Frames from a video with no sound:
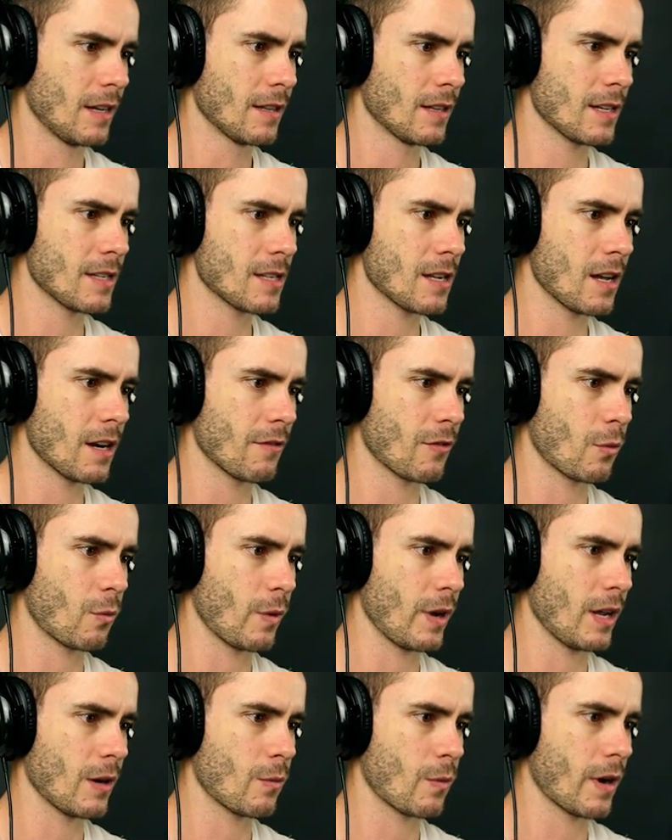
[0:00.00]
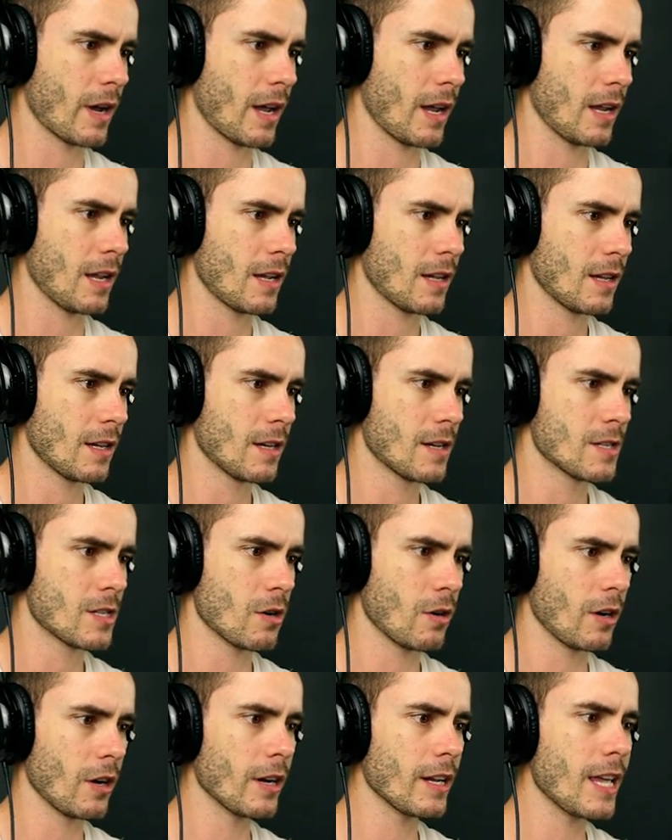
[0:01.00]
That's kind of a weird way.
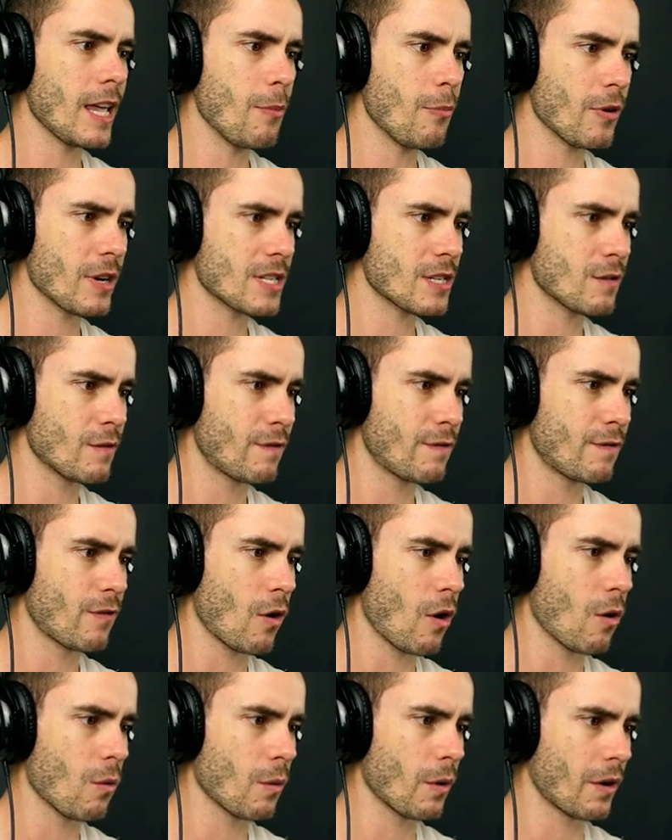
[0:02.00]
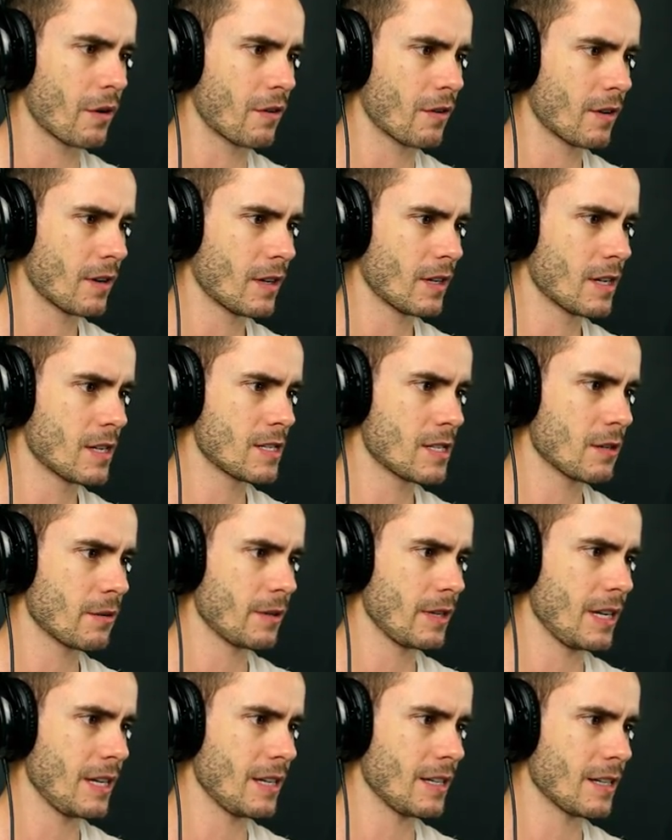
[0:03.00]
So I gotta keep pressing forward. So
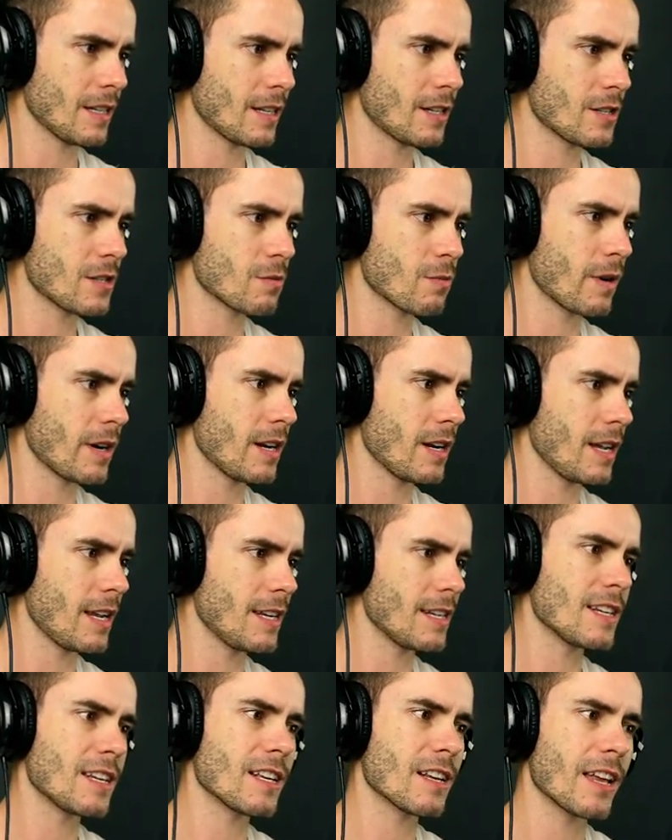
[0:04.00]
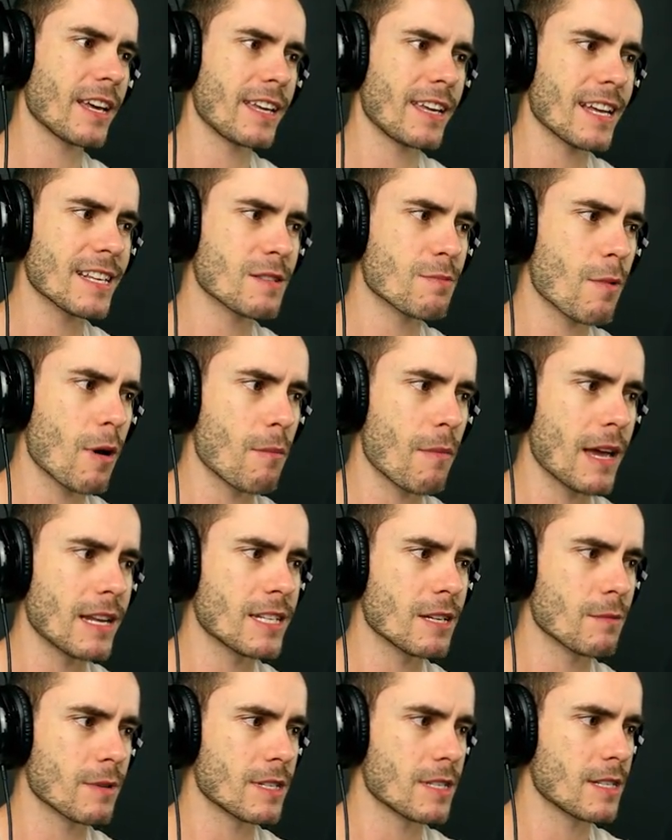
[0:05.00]
he, cause when he like gets
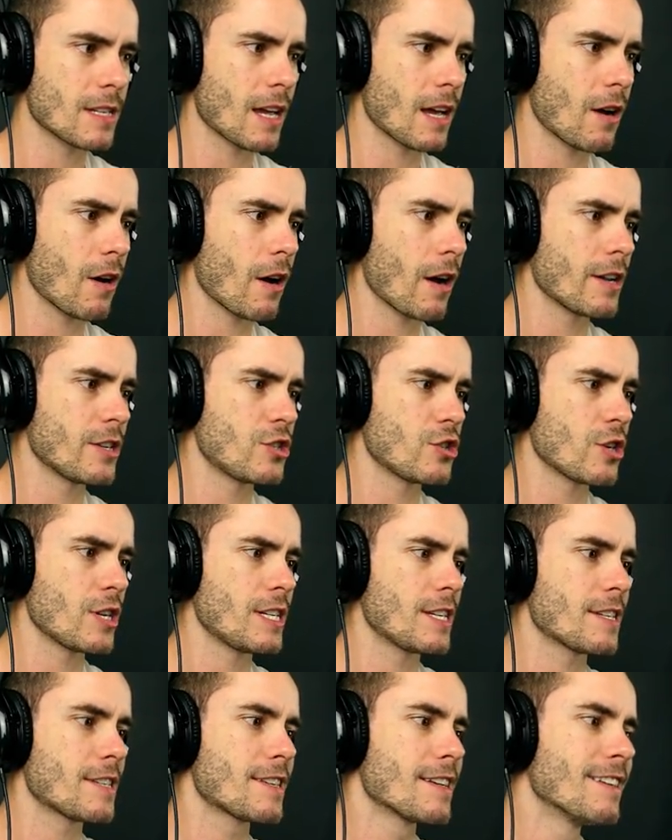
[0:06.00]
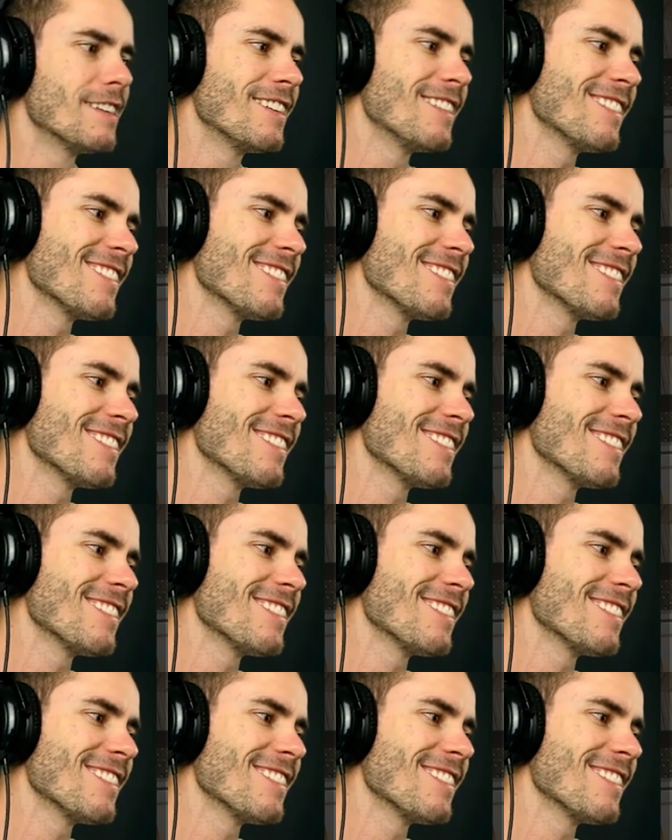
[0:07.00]
momentum and stuff. Oh Jesus.